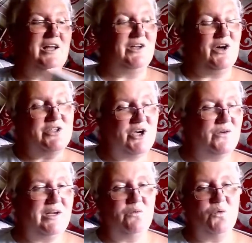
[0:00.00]
not
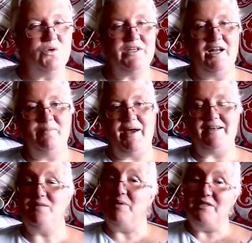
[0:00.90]
only in watercolour
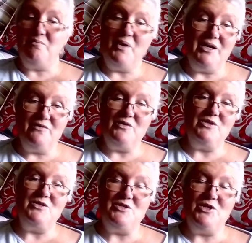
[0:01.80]
painting, but in
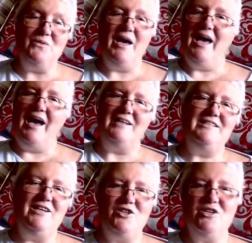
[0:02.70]
mindfulness too, and
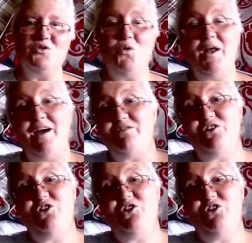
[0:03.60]
teaching us all how to